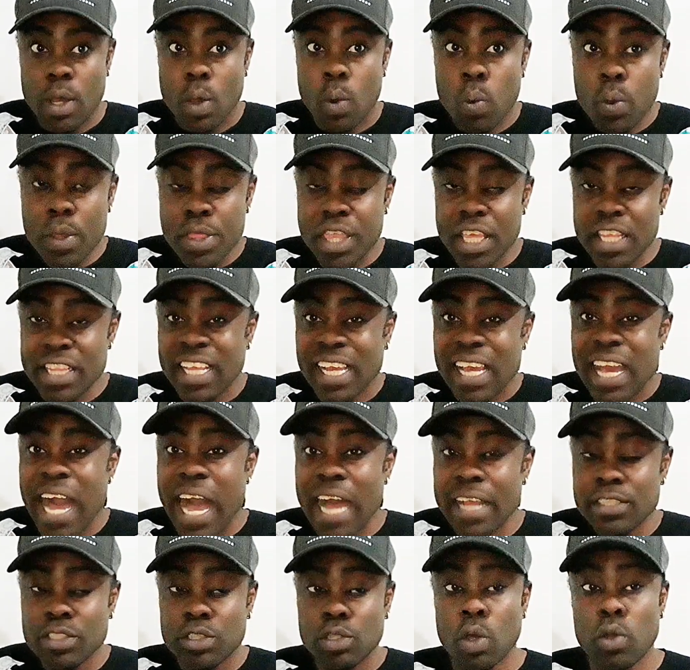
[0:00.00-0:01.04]
within the
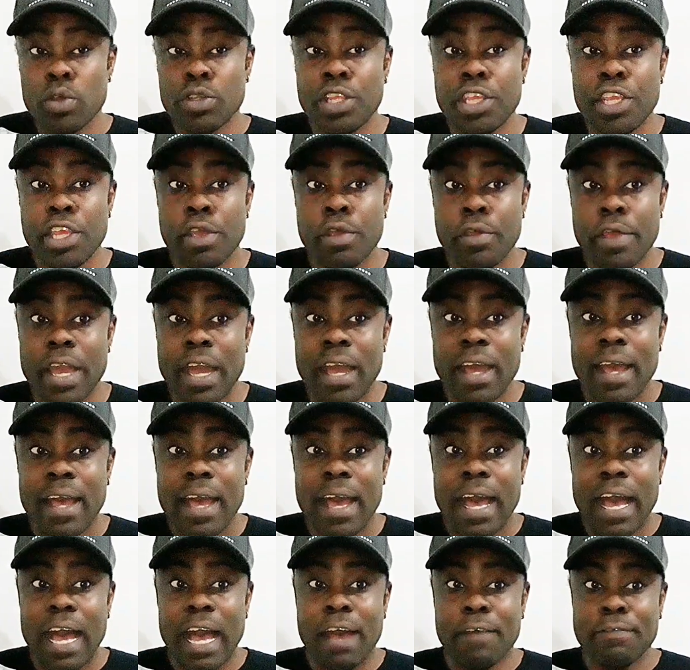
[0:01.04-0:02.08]
Gordon Town area
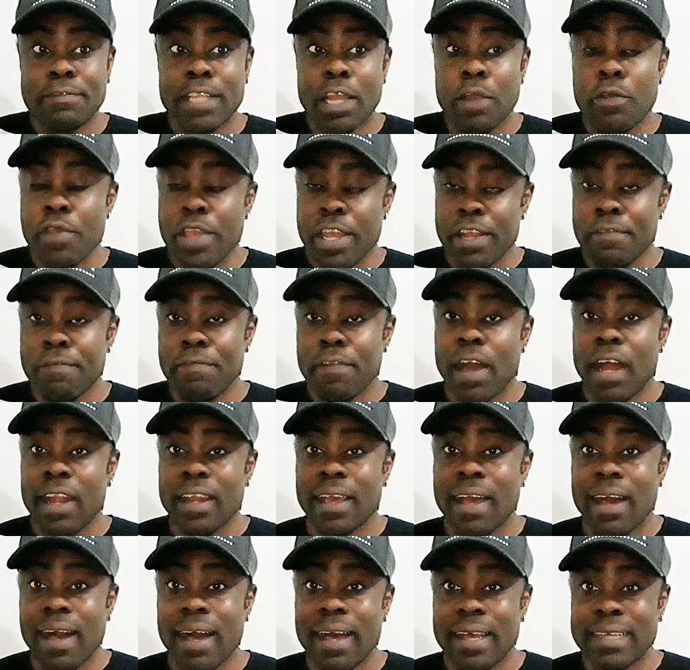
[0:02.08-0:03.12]
after
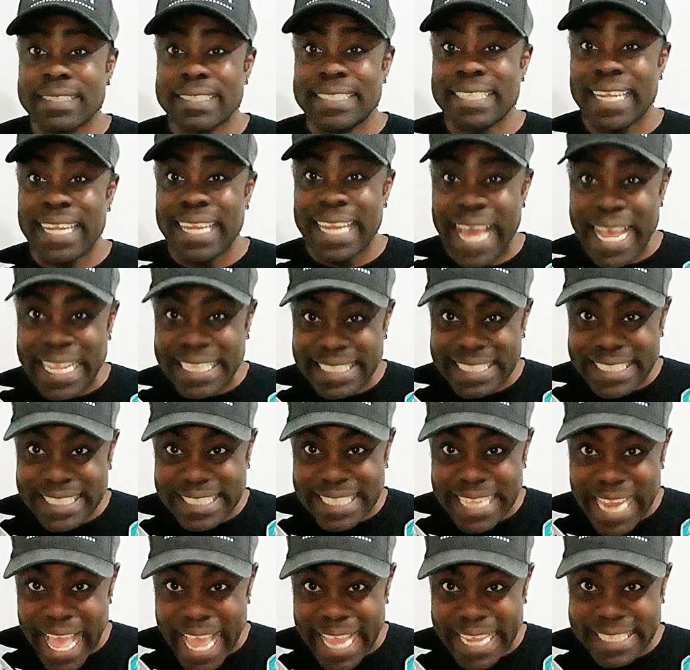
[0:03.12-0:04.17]
rainfall caused the
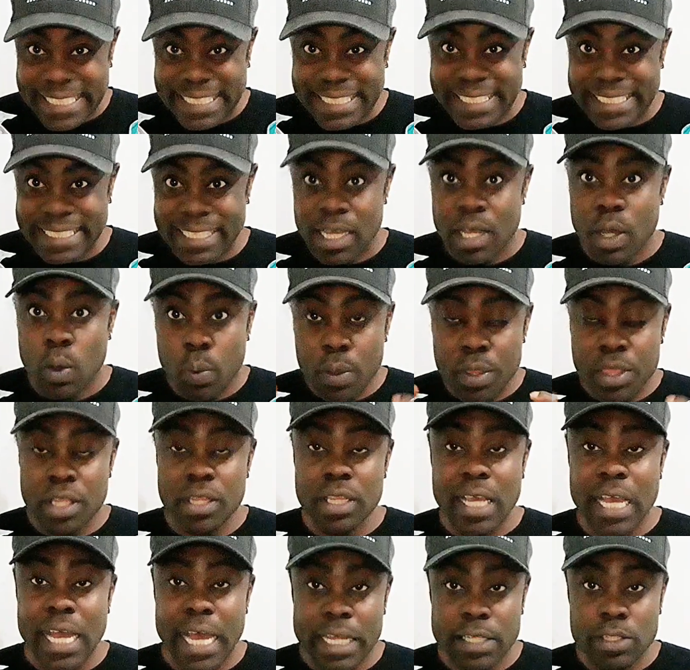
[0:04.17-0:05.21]
landslides within
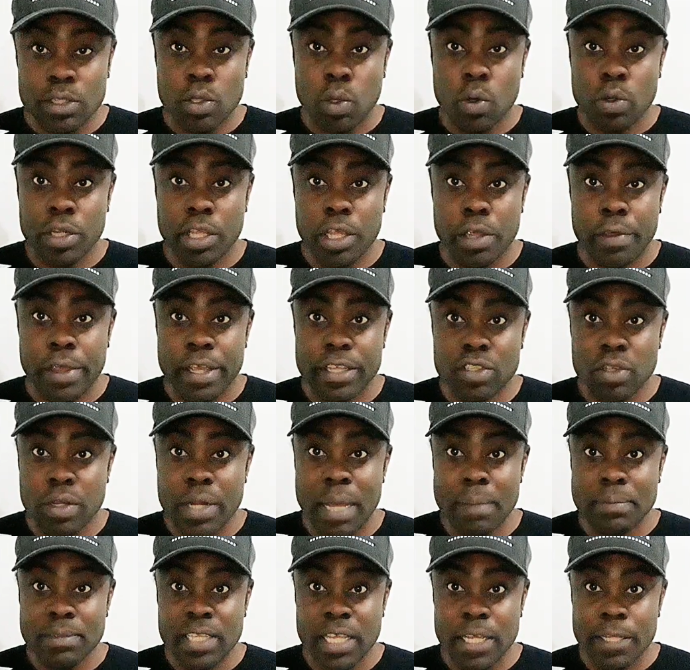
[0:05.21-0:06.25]
the Gordon Town area. See what
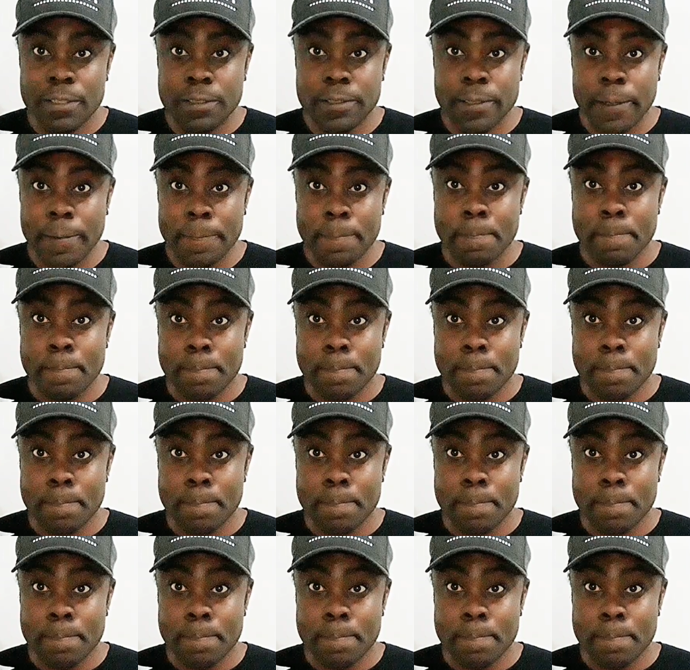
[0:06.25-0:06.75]
I'm saying to you?